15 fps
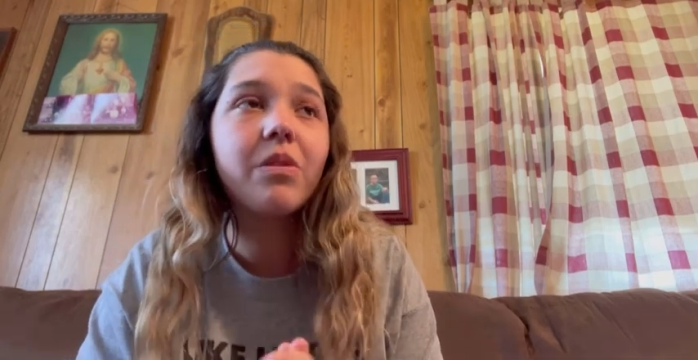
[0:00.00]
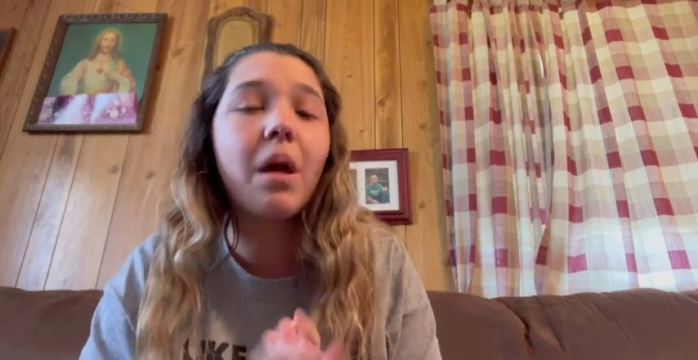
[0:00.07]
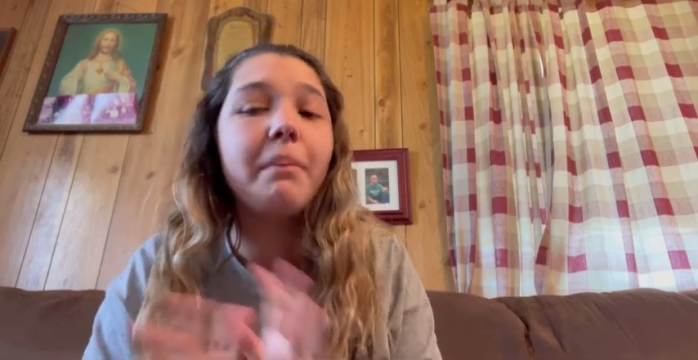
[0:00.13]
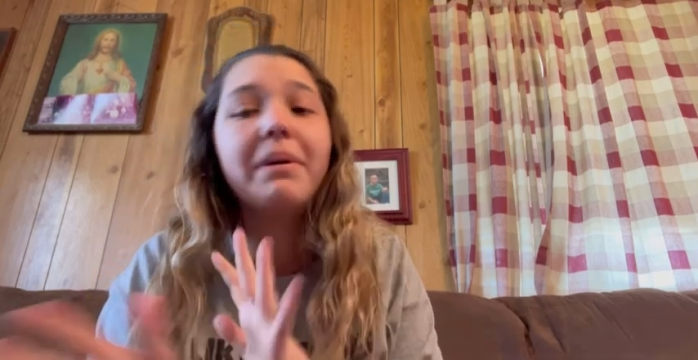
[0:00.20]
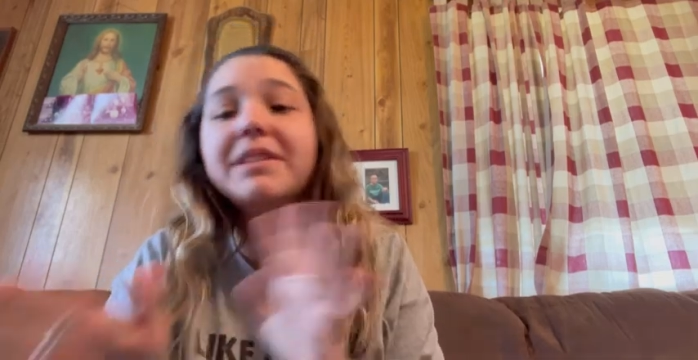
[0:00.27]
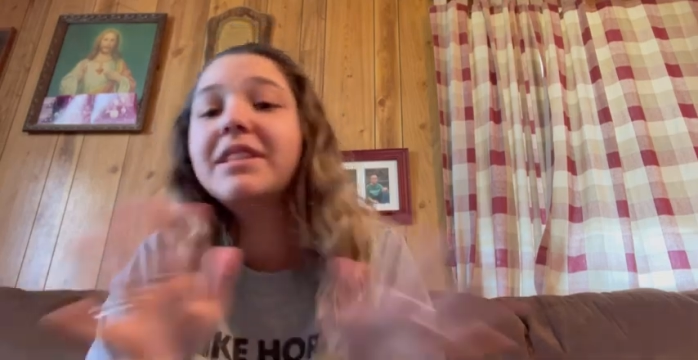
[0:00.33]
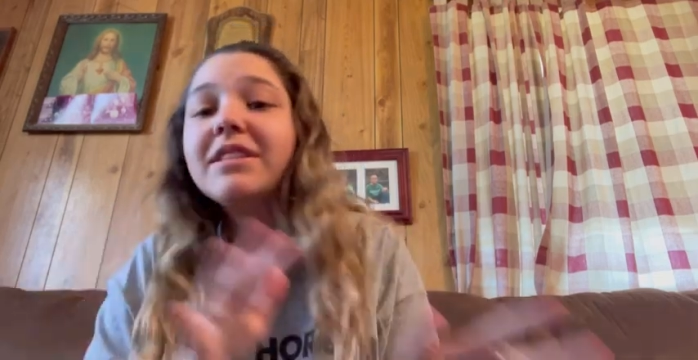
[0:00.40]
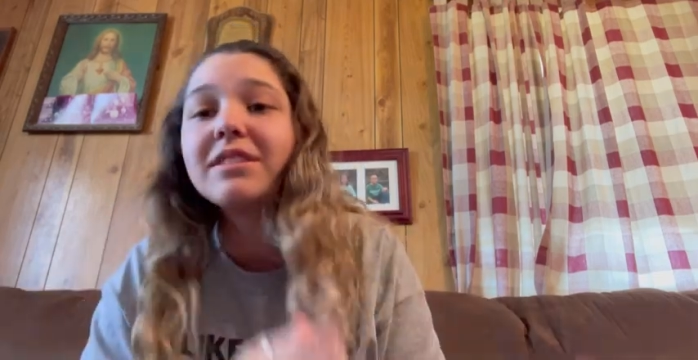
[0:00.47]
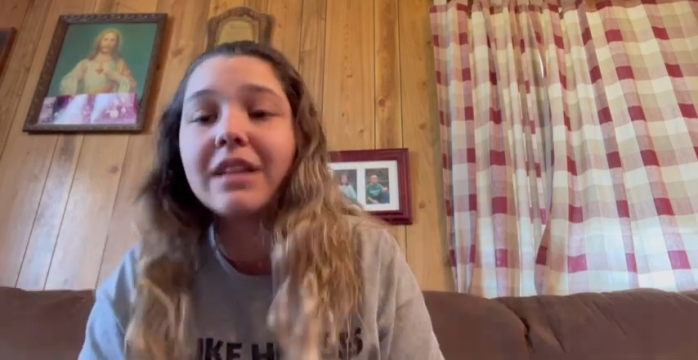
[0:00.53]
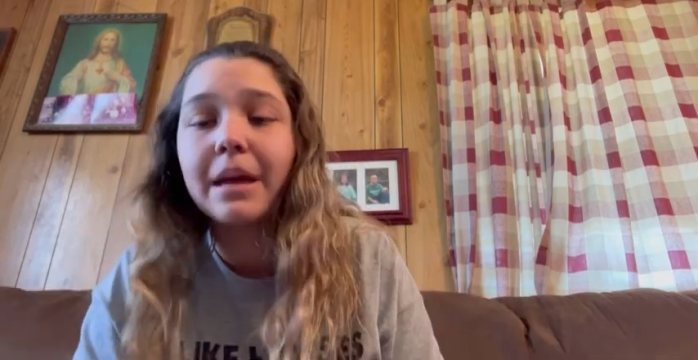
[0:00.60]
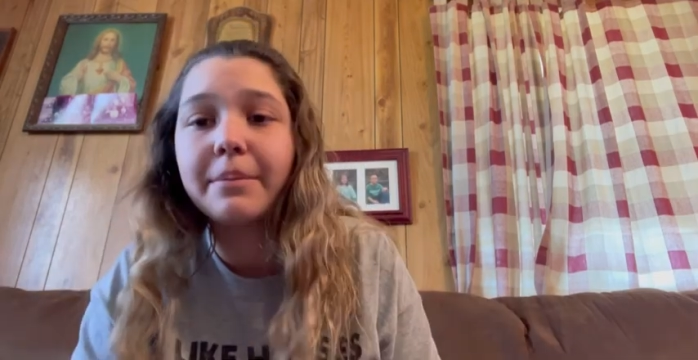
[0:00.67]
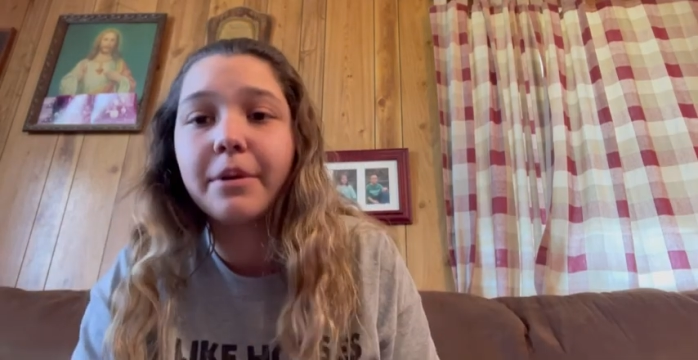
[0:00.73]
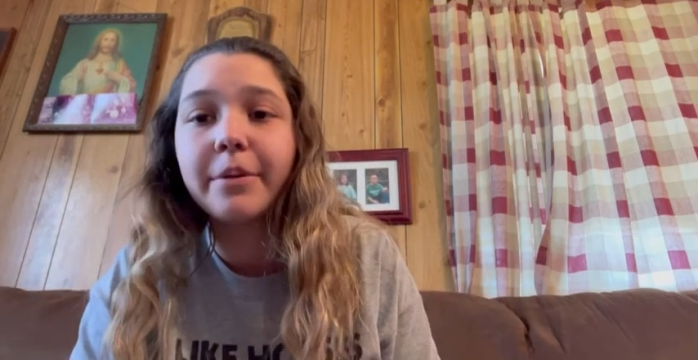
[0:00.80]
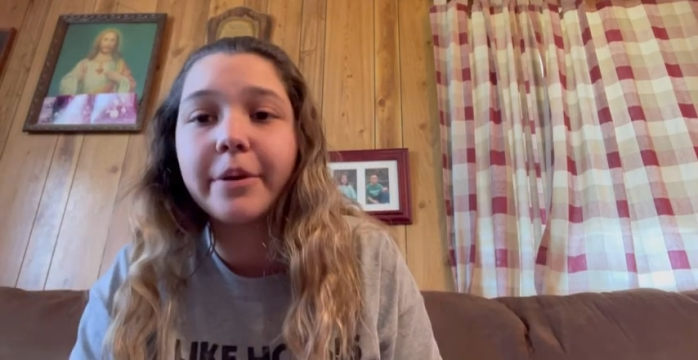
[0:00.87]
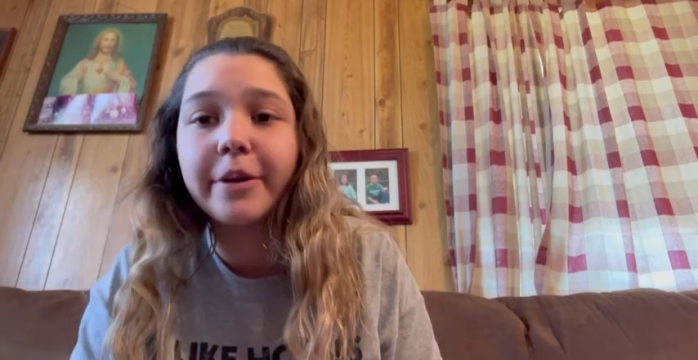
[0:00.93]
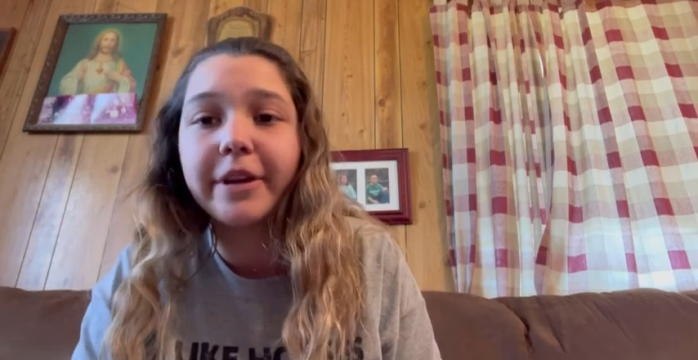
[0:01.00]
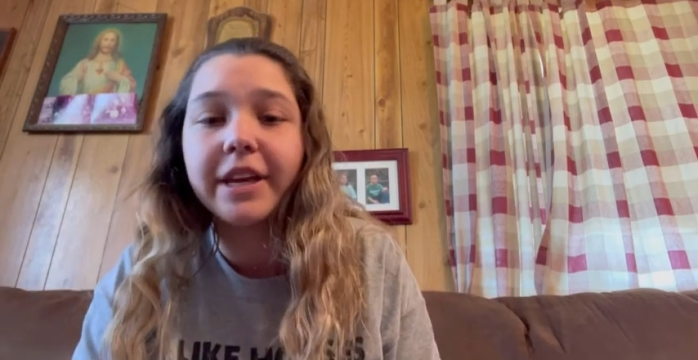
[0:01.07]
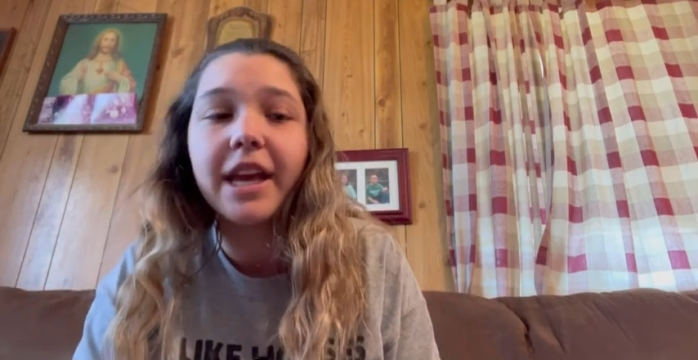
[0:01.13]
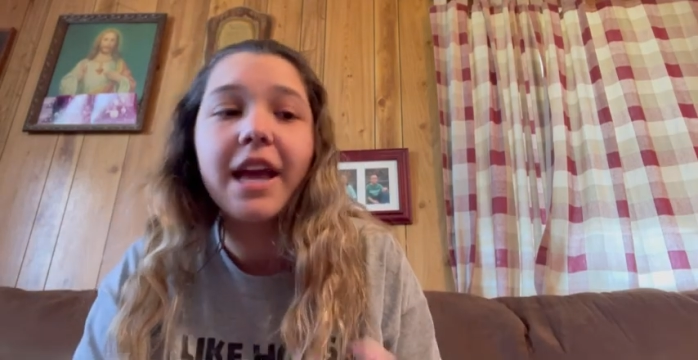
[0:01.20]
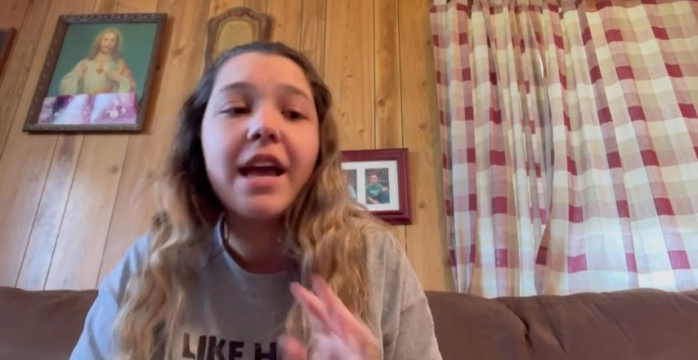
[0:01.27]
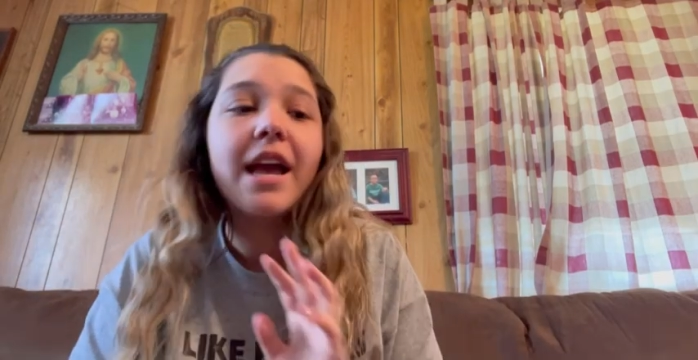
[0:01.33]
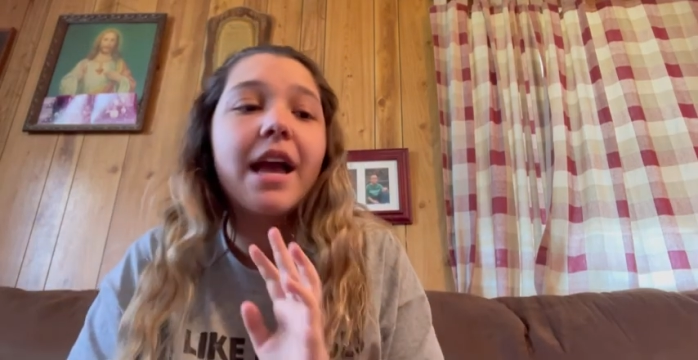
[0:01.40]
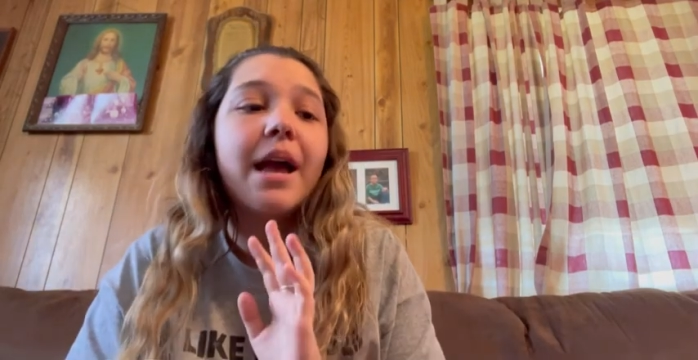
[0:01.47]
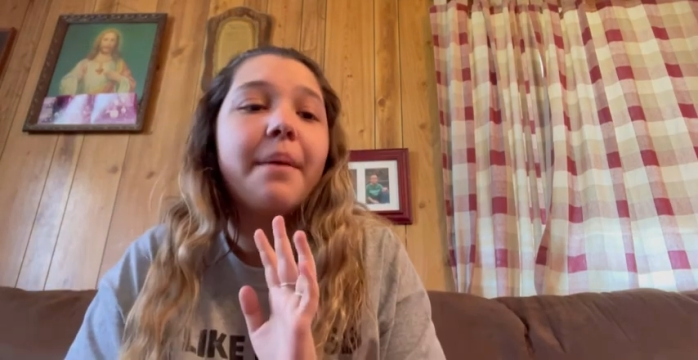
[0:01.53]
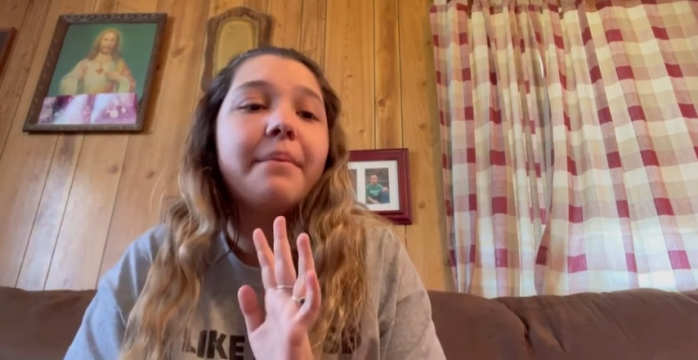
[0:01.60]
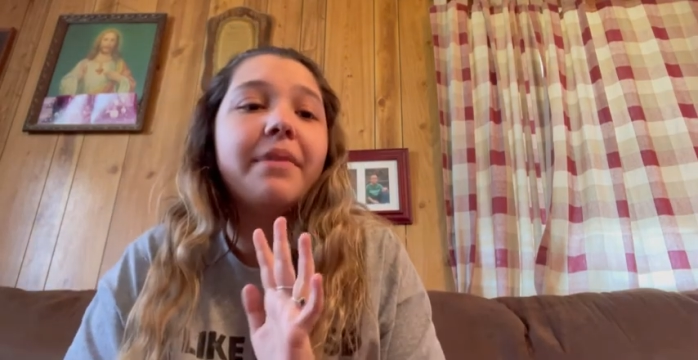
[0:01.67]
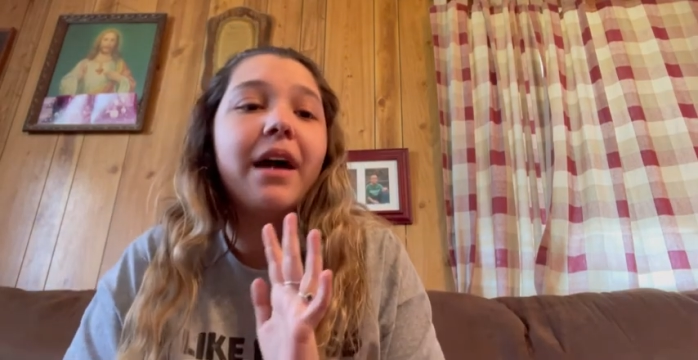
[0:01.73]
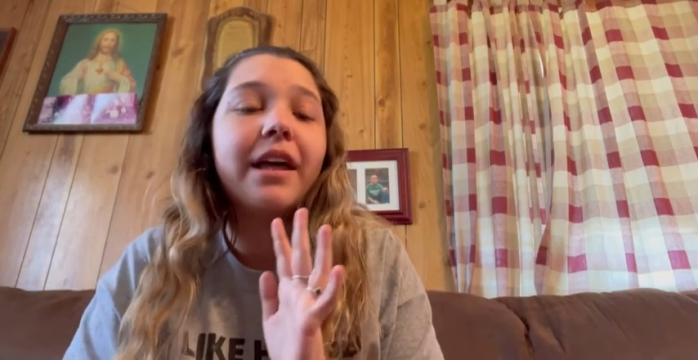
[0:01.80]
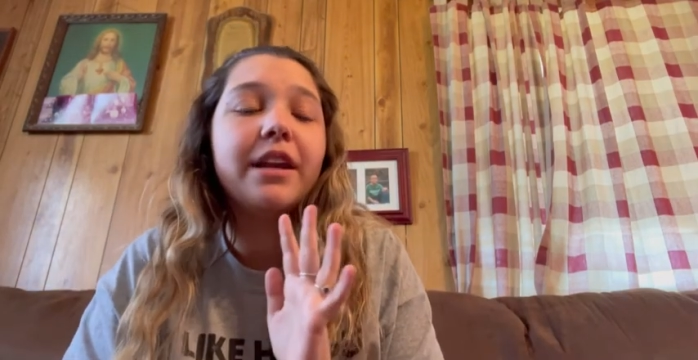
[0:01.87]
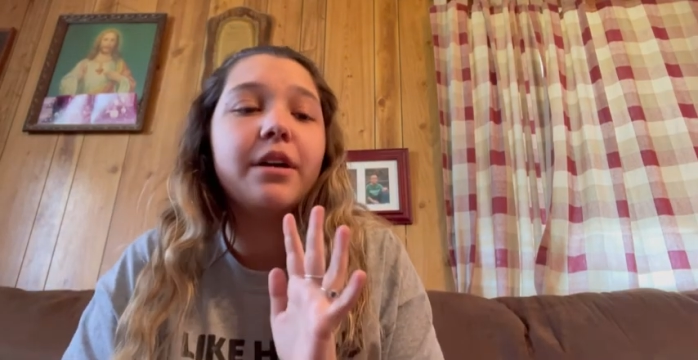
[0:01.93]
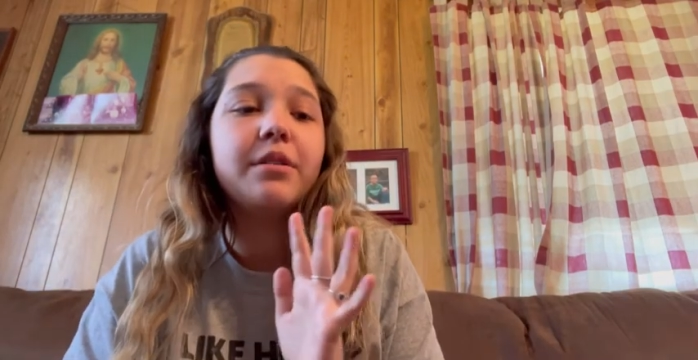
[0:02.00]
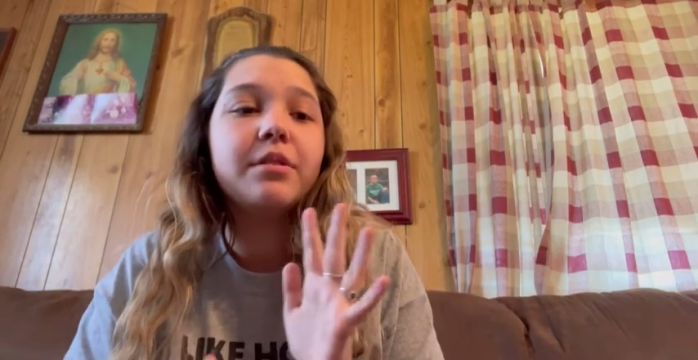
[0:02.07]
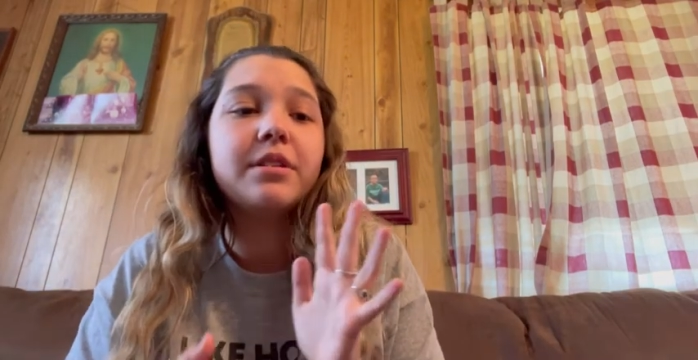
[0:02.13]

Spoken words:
But disclaimer real quick, I know